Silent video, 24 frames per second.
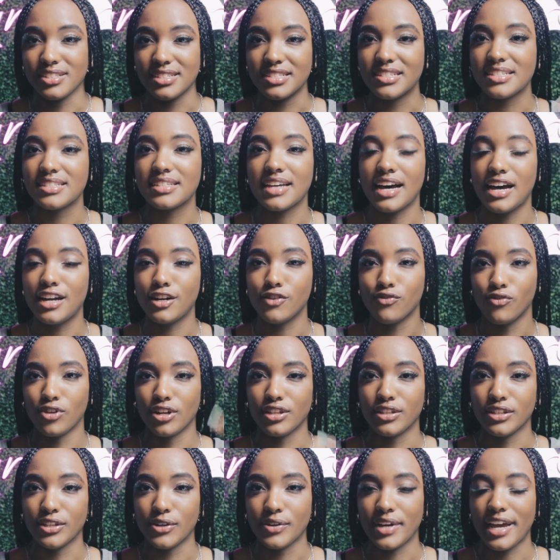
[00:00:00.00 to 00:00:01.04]
So this is kind of
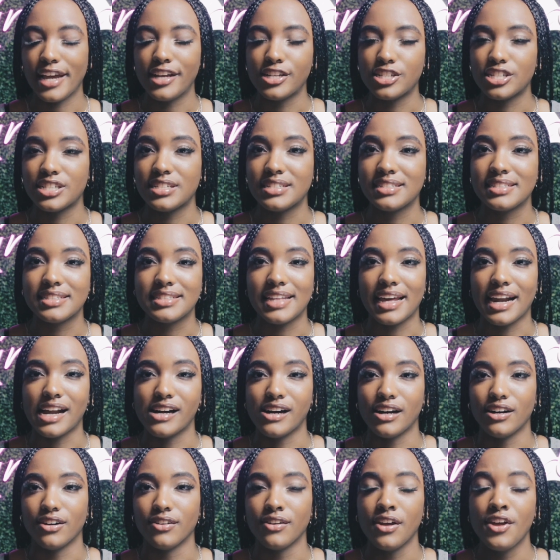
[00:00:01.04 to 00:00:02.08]
one of the locations that
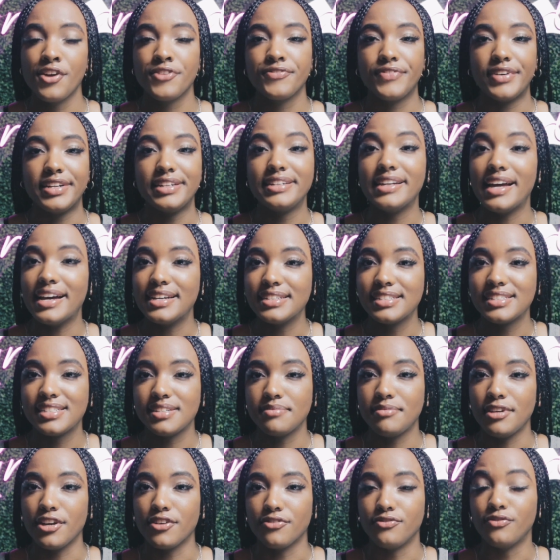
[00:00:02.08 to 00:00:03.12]
I'll finesse
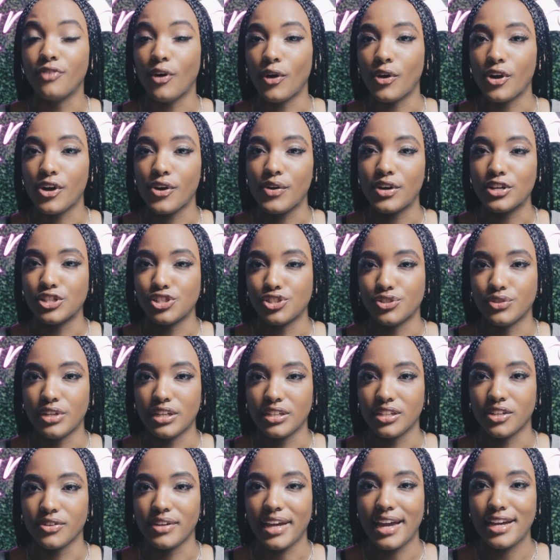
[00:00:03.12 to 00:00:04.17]
to be a
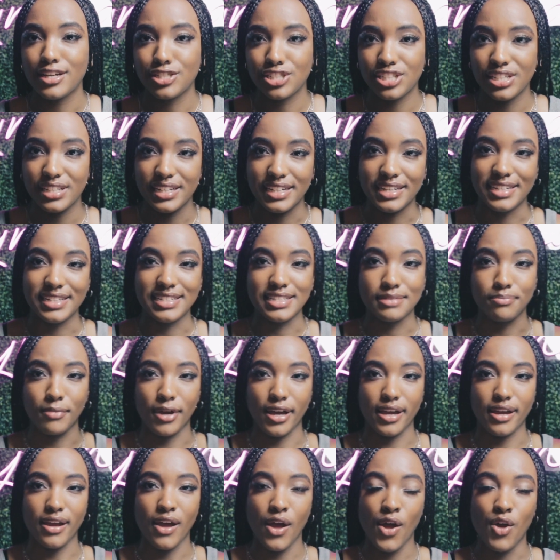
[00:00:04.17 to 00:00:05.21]
shooting location. It is
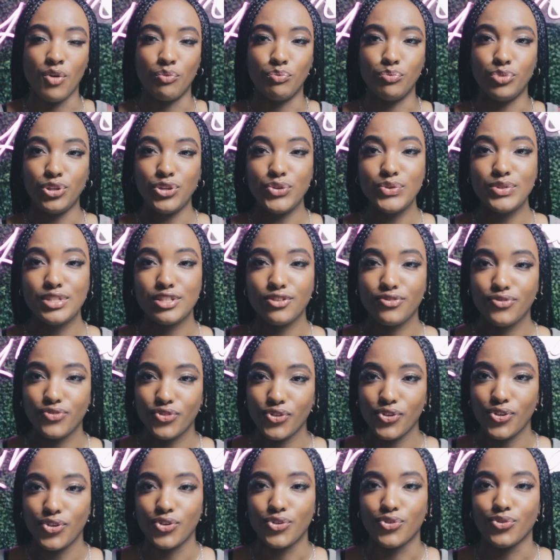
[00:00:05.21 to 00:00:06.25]
my
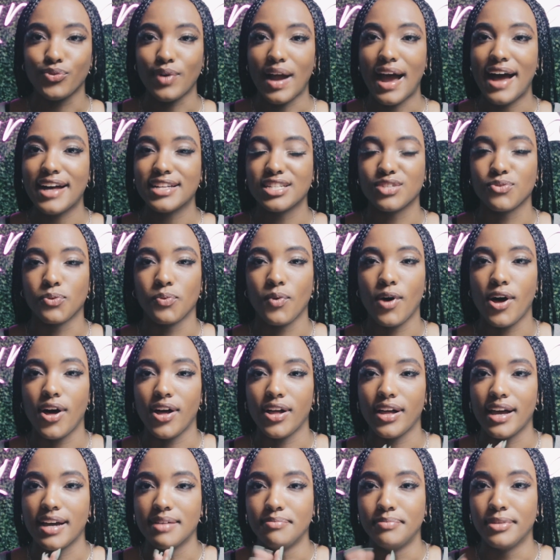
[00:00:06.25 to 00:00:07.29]
beautiful grass
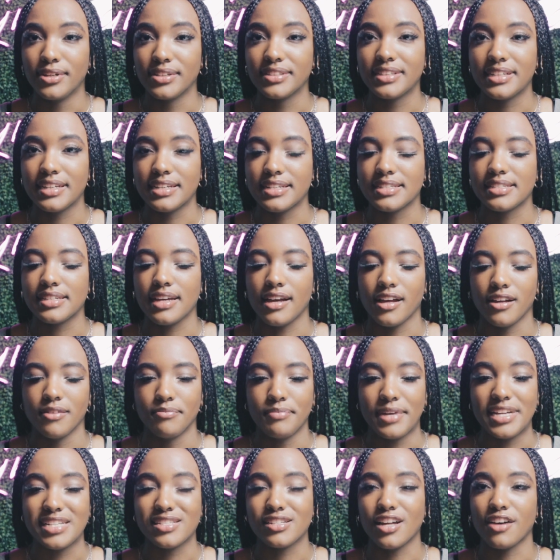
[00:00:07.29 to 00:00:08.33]
wall. I built this
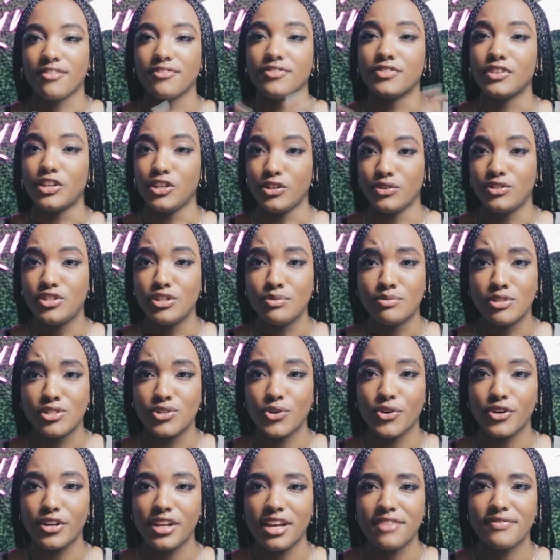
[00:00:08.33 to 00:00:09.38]
based off of a YouTube
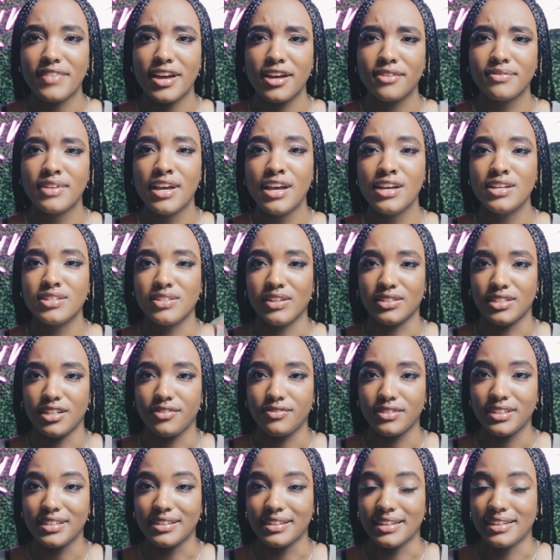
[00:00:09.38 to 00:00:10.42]
tutorial I found. So I'll
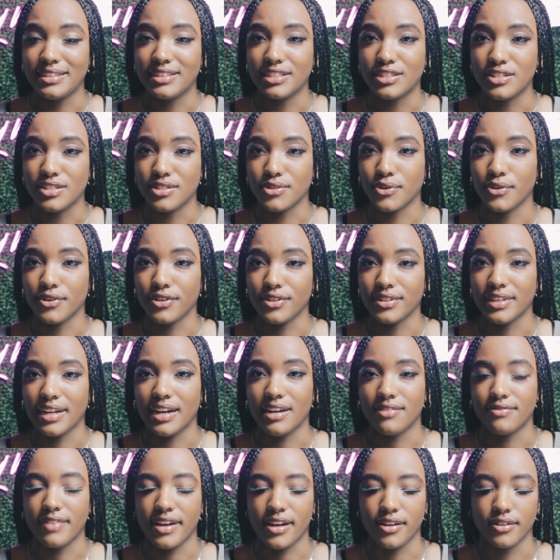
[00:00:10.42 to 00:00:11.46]
definitely link the tutorial
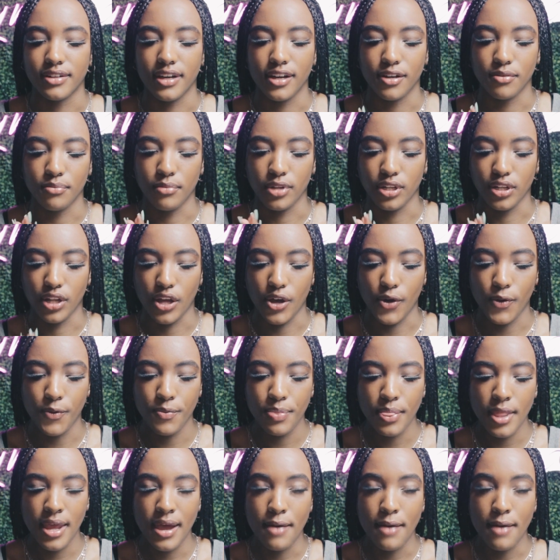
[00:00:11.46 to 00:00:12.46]
that I found below.